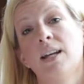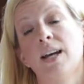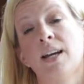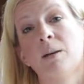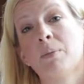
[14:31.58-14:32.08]

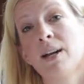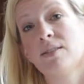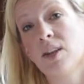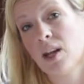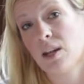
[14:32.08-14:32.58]
And it
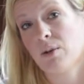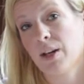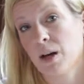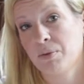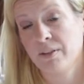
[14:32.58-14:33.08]
might take you a
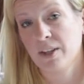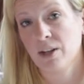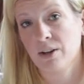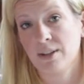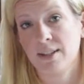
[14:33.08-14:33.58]
couple of
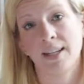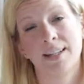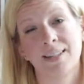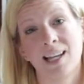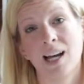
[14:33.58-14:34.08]
years to
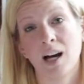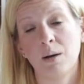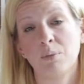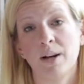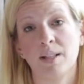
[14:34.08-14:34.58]
get to that
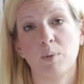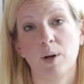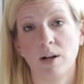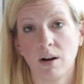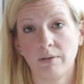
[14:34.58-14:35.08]
high price
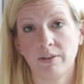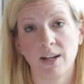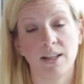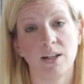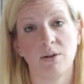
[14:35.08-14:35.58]
point
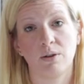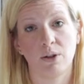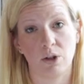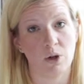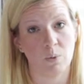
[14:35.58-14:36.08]
offering
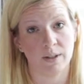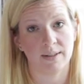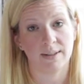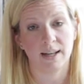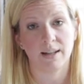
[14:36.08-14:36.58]
that you want to
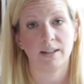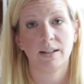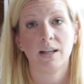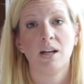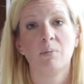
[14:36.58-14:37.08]

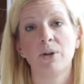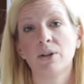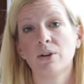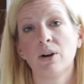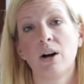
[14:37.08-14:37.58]
sell, but
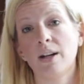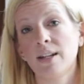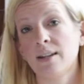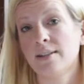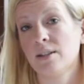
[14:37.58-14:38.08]
your
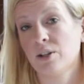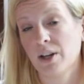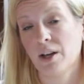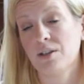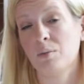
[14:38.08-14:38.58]
audience and your
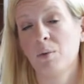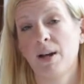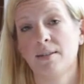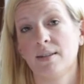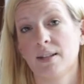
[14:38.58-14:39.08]
customer
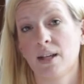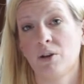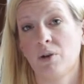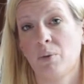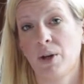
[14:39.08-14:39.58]
base is going
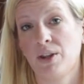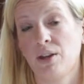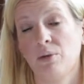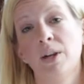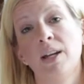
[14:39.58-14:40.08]
to grow with you.